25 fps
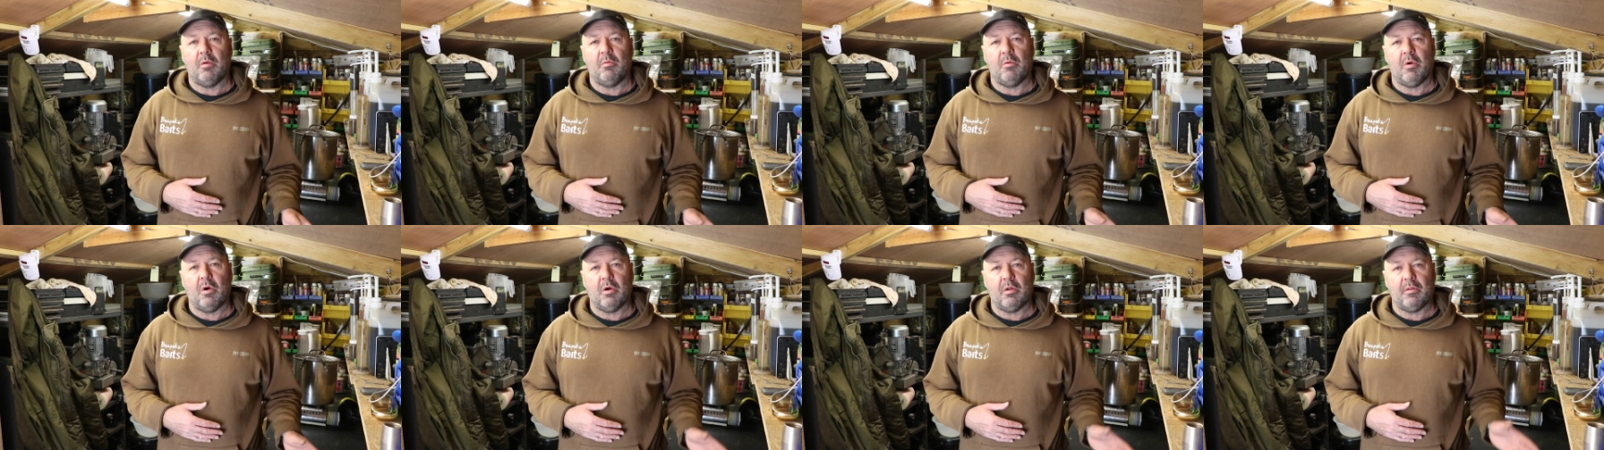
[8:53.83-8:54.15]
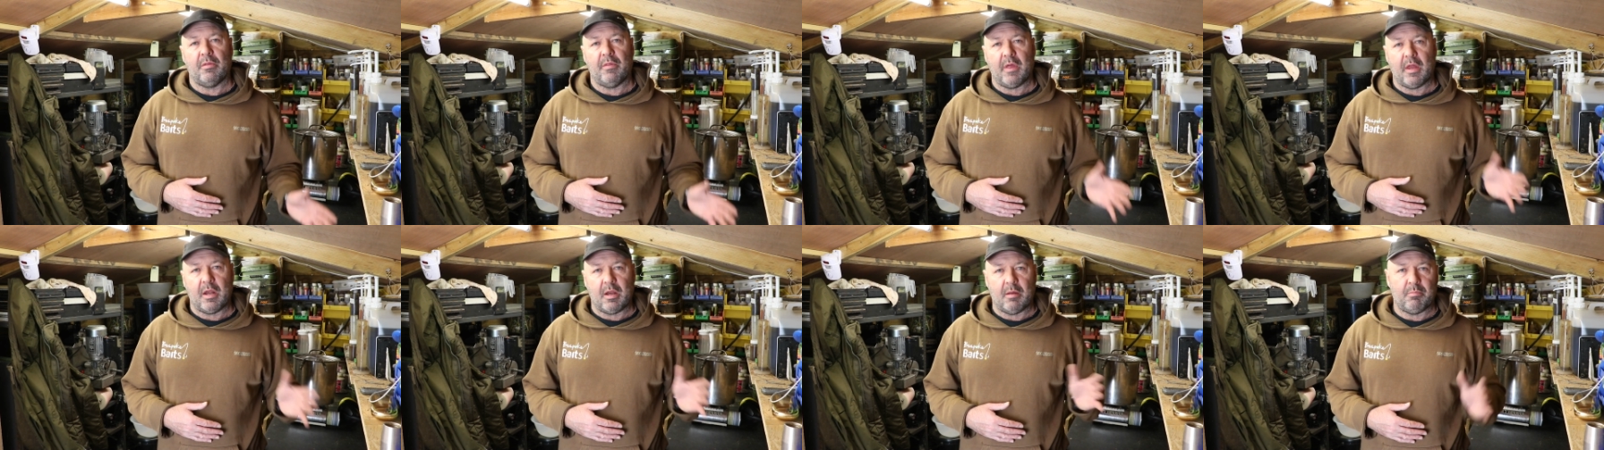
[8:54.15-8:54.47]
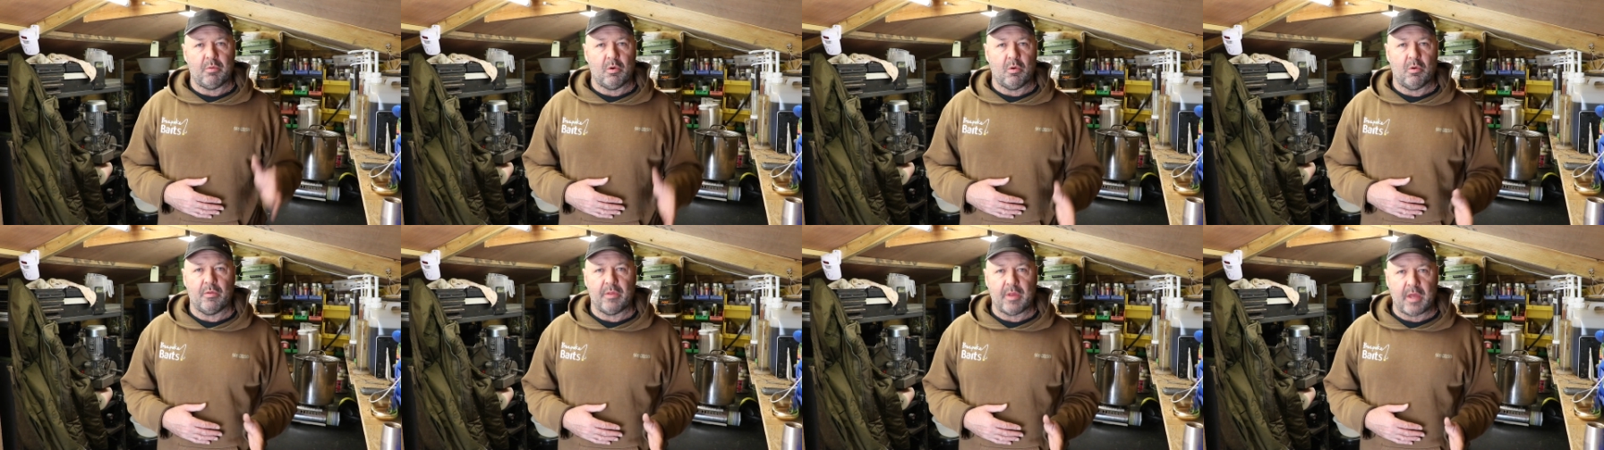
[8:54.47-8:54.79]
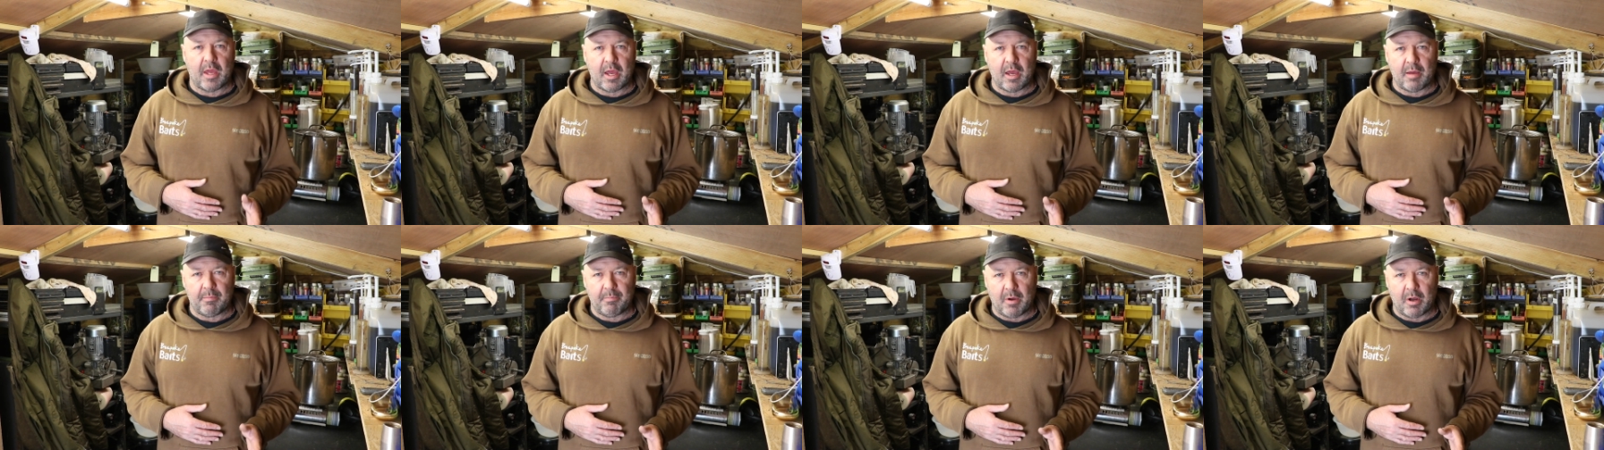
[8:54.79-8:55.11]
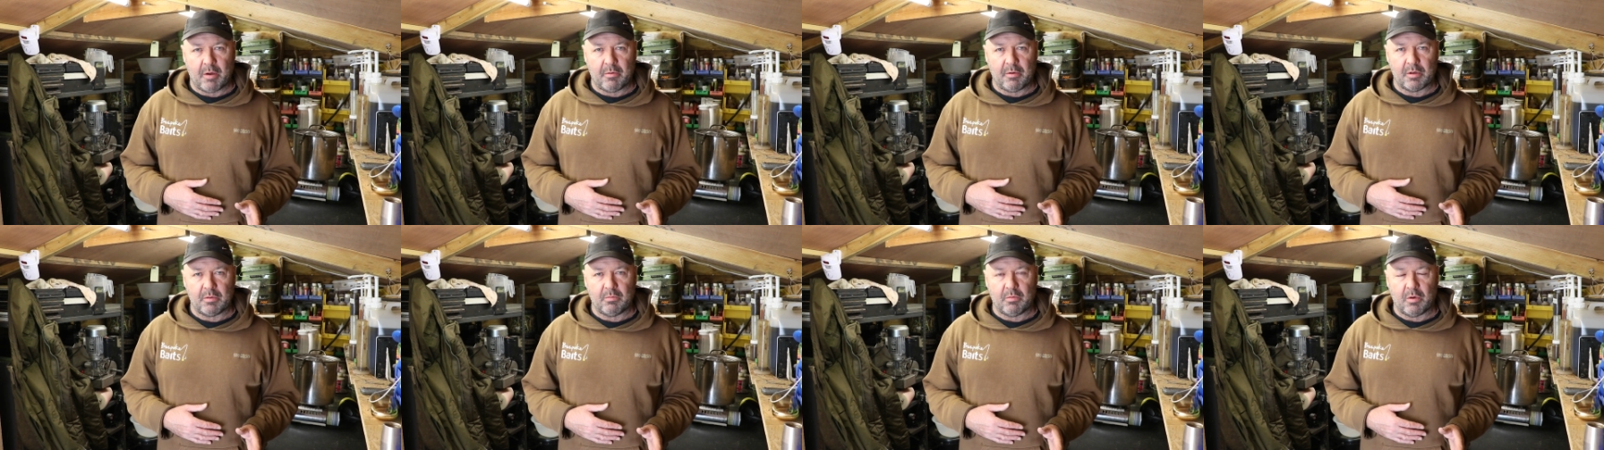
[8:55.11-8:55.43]
one. Then I bought the air
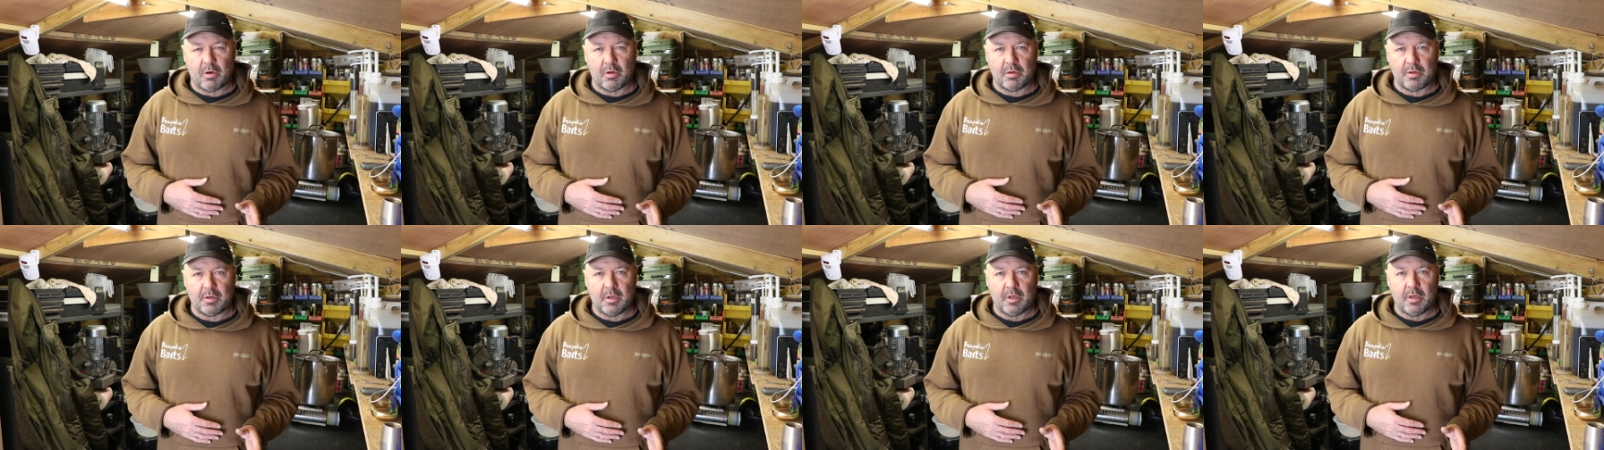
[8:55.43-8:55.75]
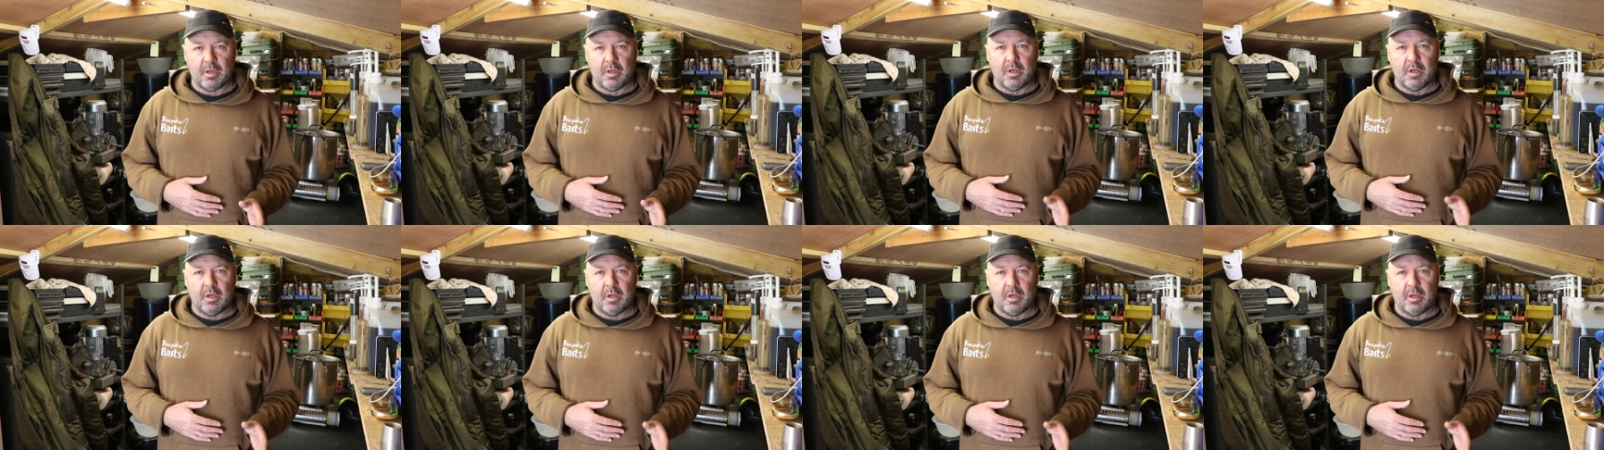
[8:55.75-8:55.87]
powered one,